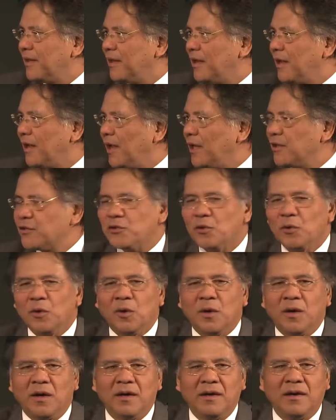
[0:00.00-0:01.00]
And
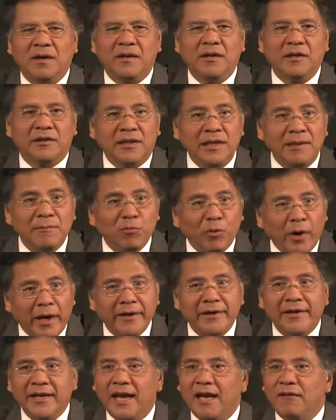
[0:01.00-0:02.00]
so the team
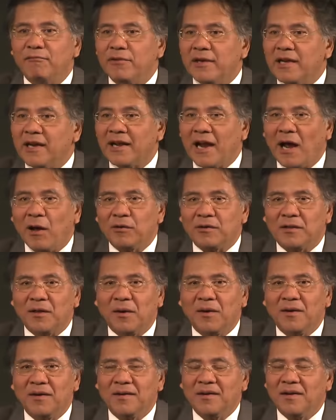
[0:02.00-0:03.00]
went there and figured
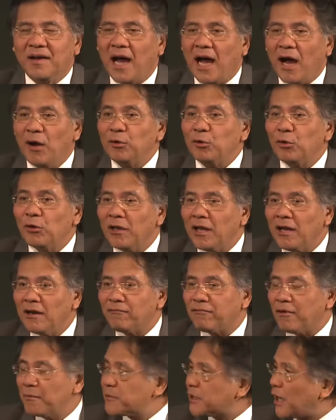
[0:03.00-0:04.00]
out how to learn
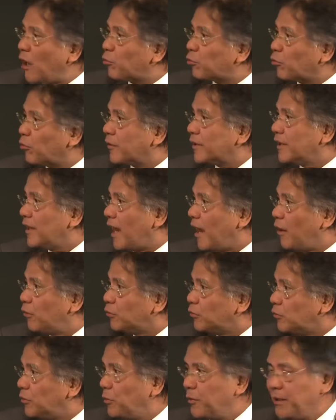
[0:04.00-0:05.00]
from South Korea how
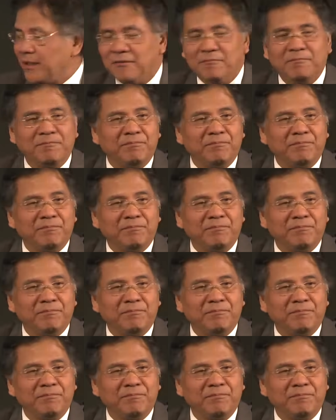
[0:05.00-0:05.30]
to do it.